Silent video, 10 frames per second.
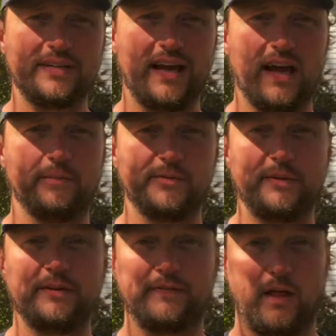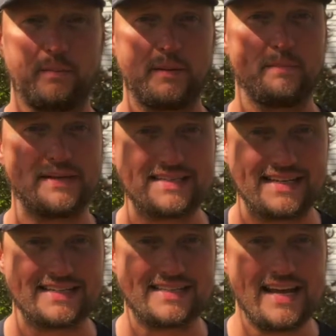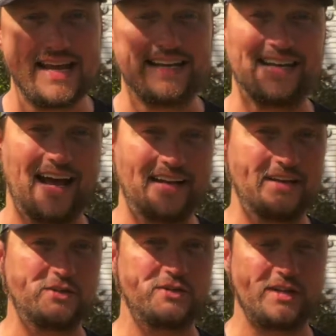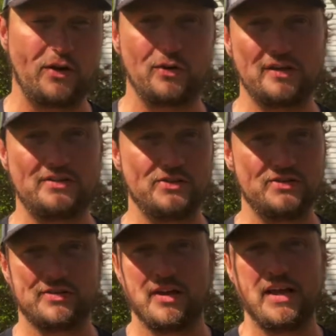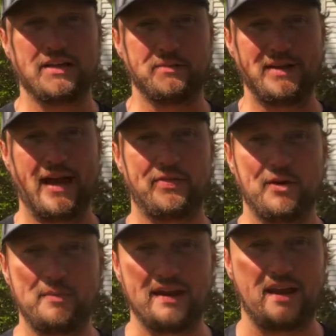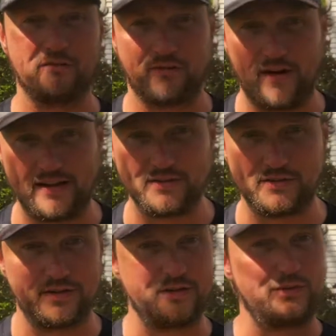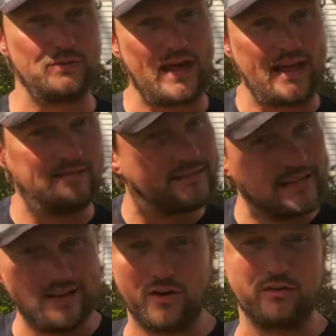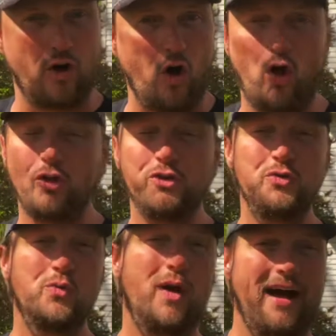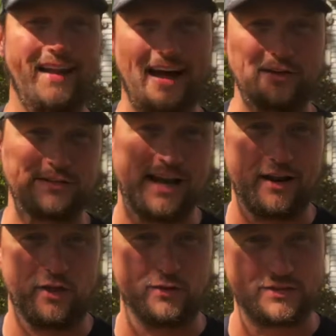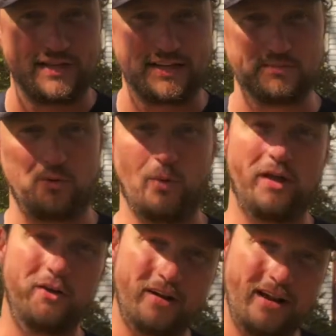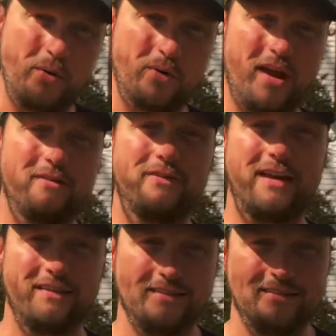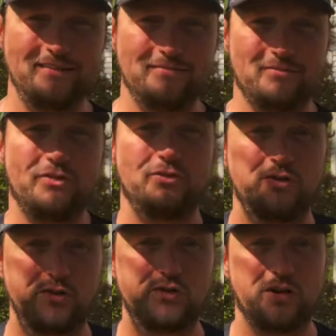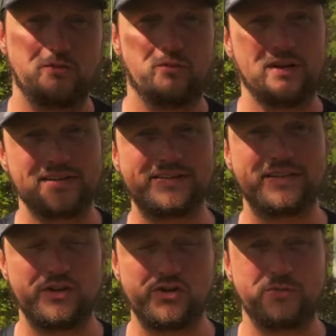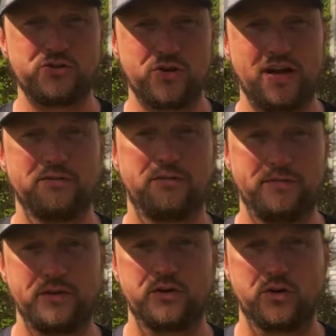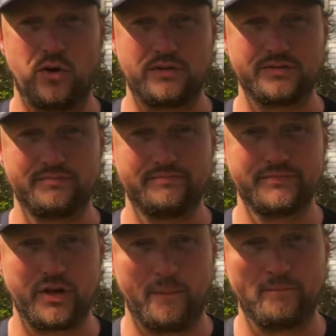time to be developing business, not necessarily just to be out there making friends. You can do that all you want outside of those things, but while you're at a networking event, realistically you should be trying to fulfill your goals. So,